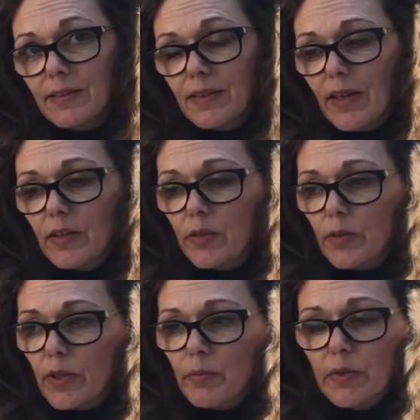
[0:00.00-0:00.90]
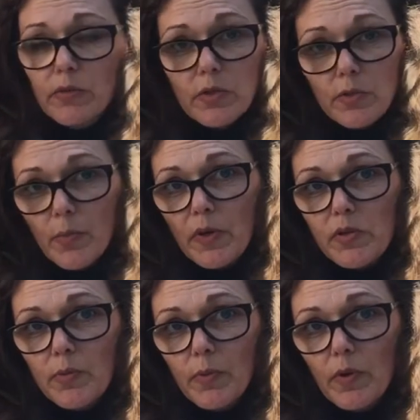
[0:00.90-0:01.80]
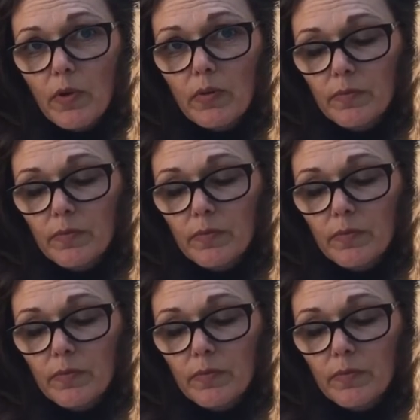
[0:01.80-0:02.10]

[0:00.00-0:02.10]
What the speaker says: and you can be responsible.